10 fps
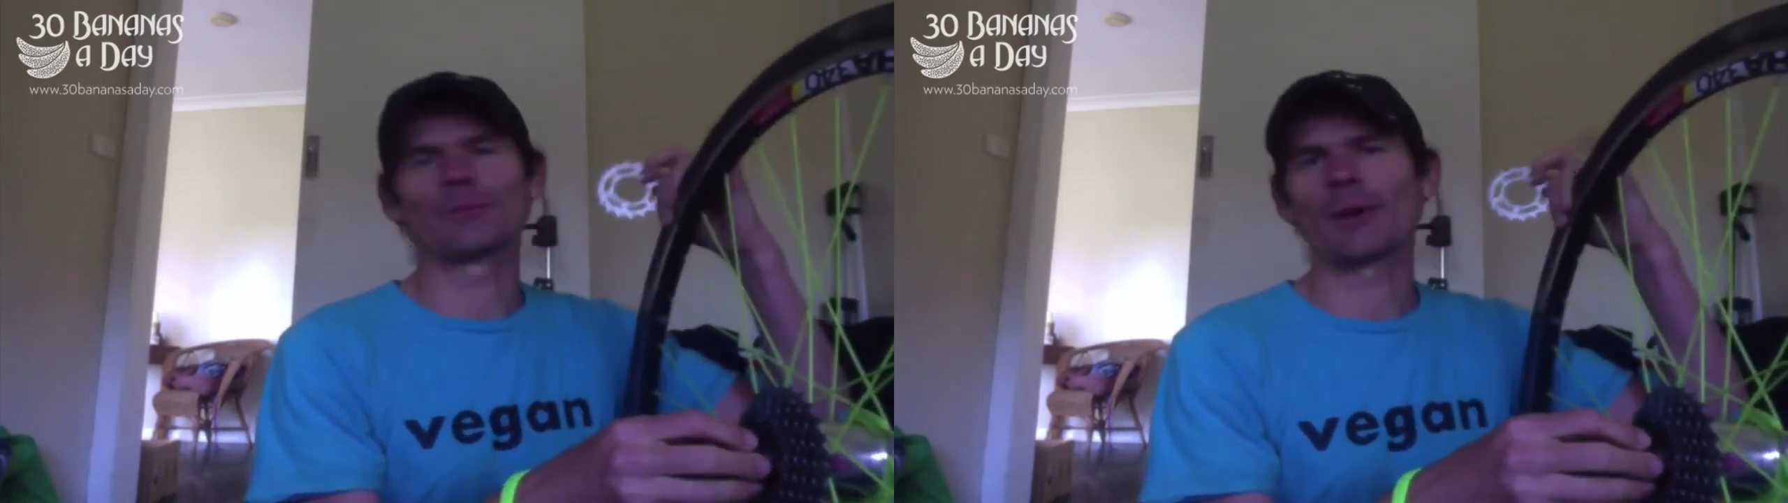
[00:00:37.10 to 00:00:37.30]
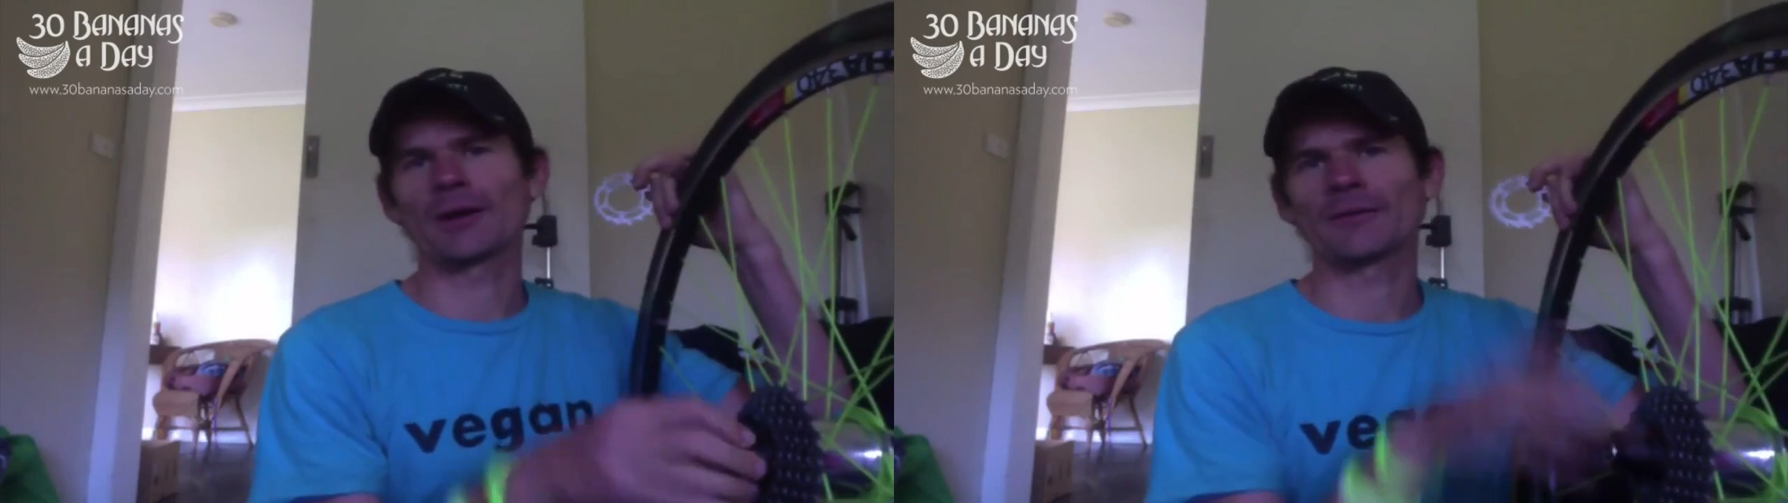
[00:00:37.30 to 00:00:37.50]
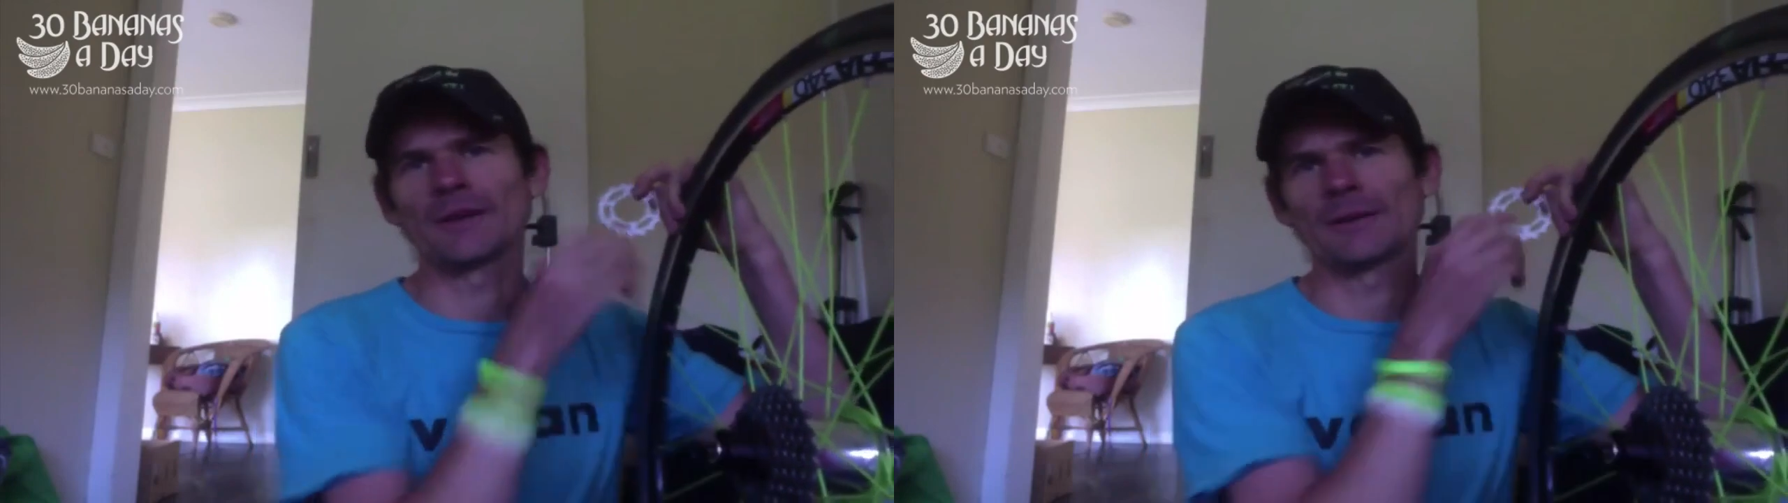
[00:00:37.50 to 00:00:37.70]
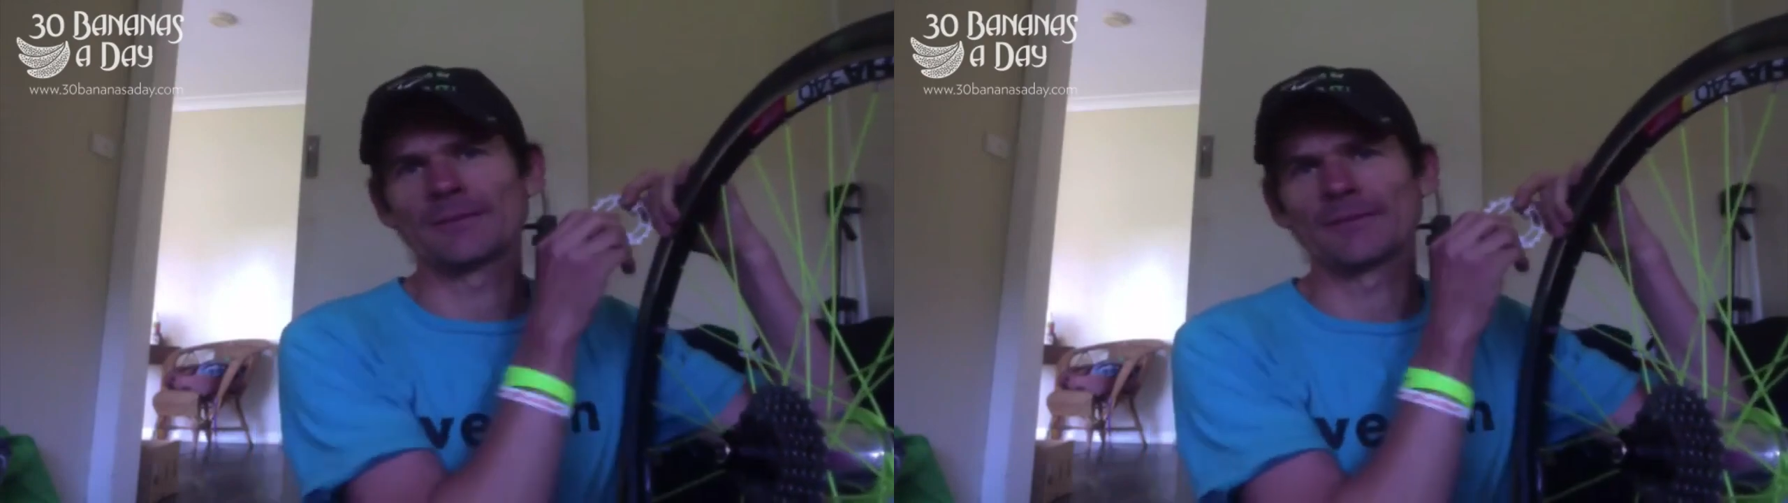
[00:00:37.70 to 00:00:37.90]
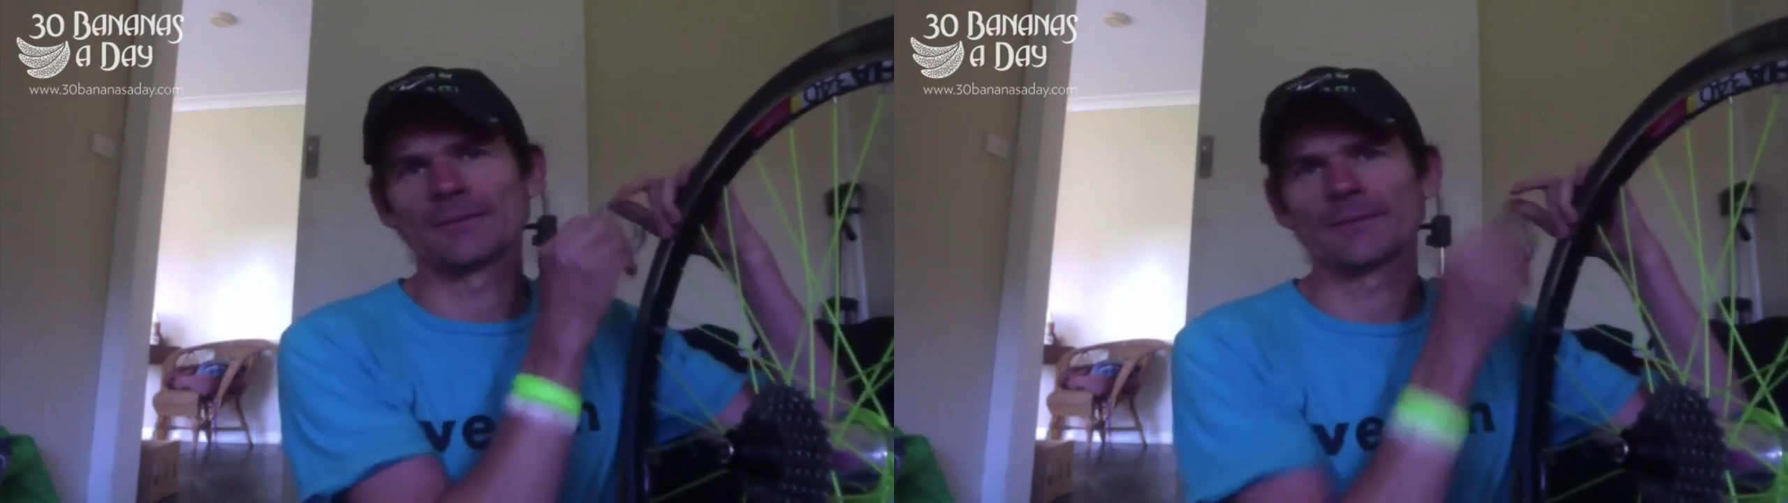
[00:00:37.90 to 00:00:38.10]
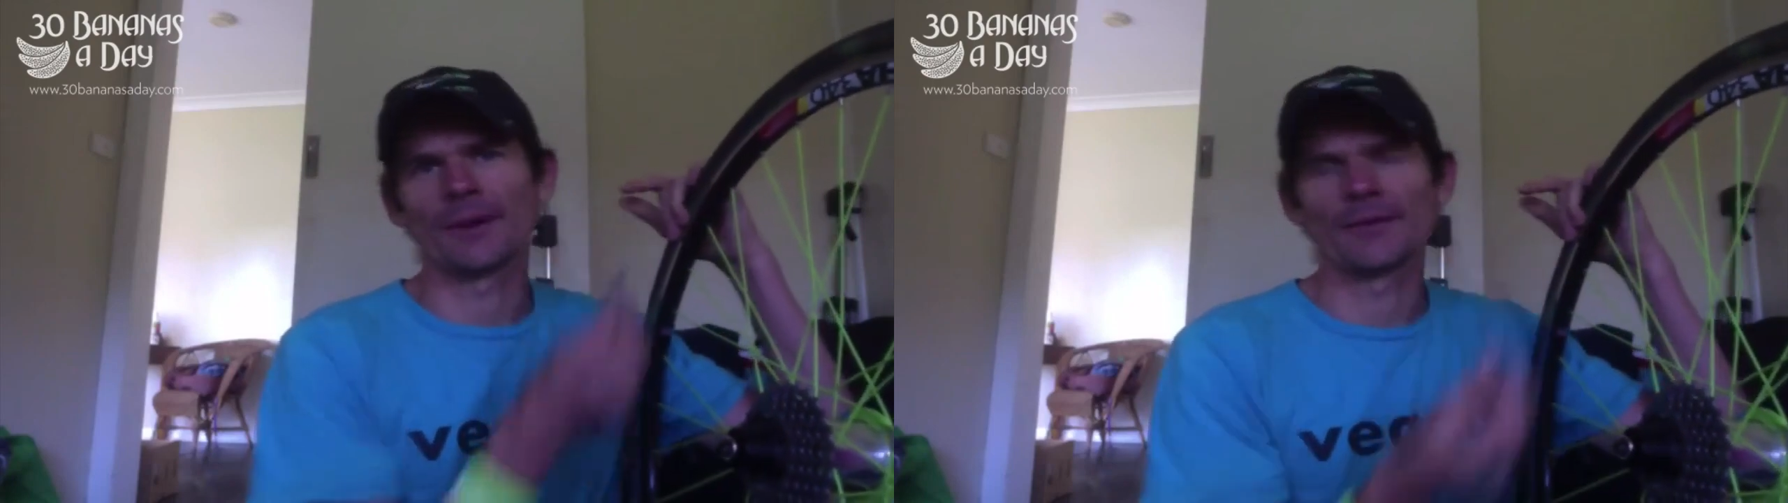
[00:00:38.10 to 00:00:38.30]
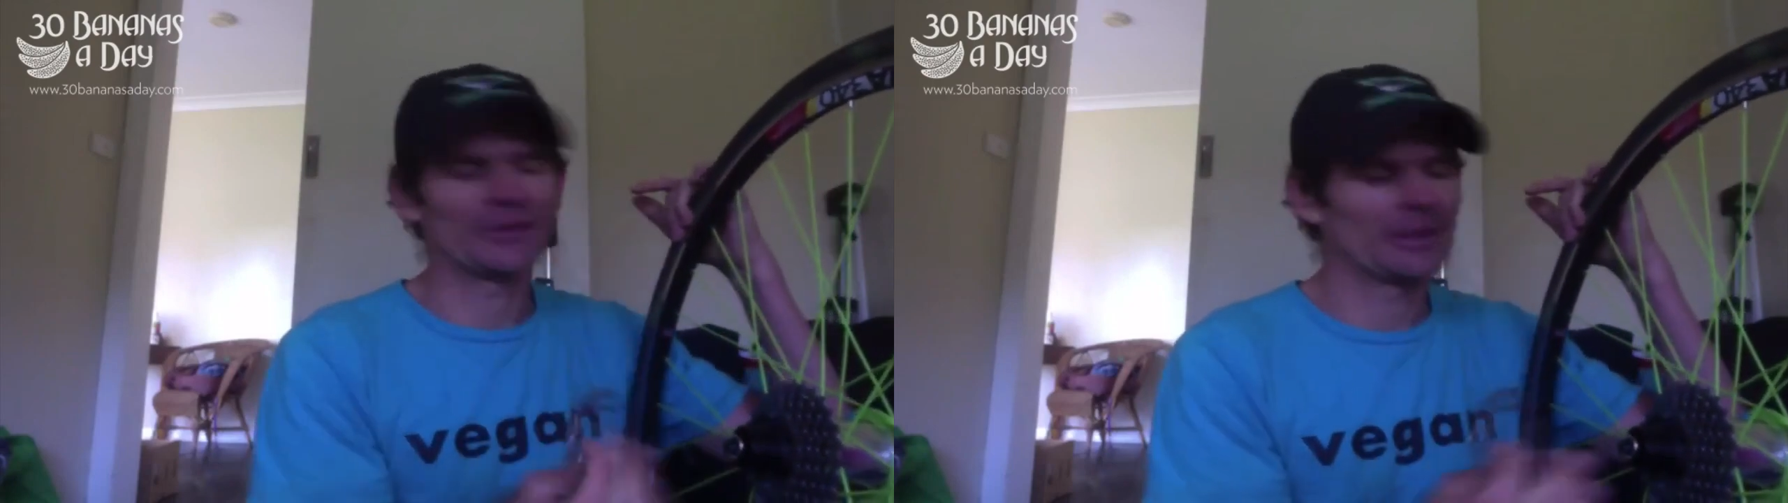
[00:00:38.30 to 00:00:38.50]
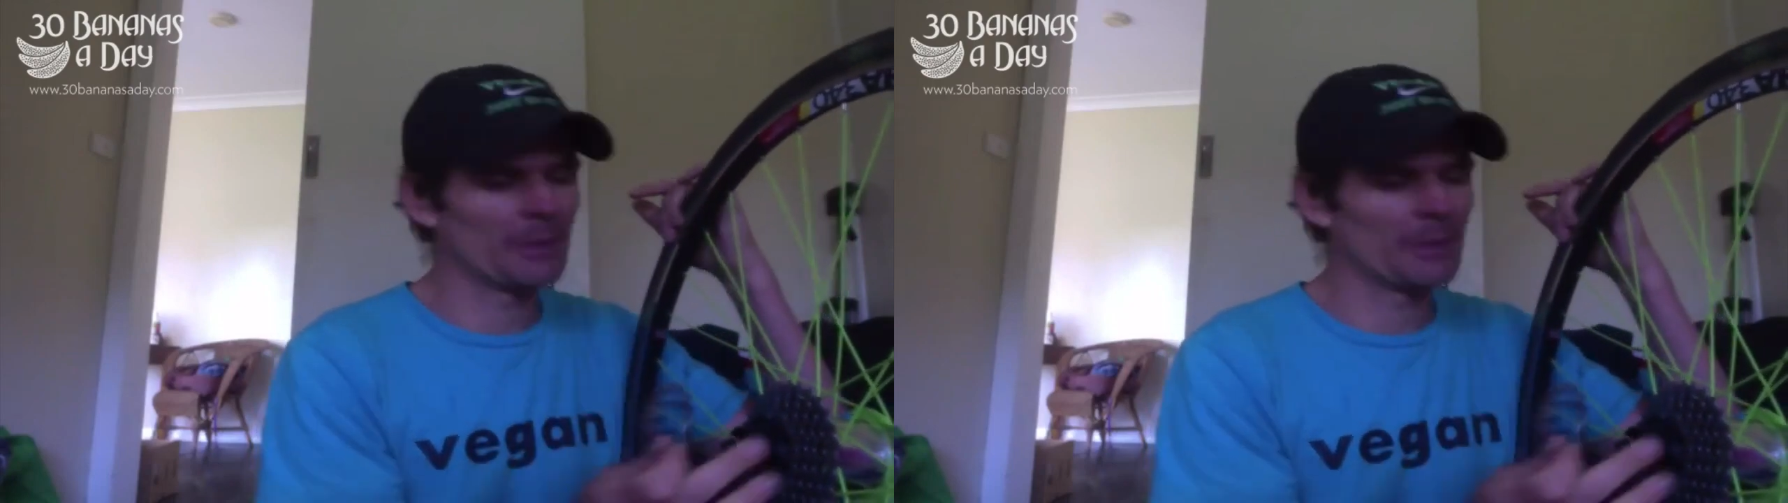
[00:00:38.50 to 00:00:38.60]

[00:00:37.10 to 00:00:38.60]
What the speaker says: a bike fit. Obviously,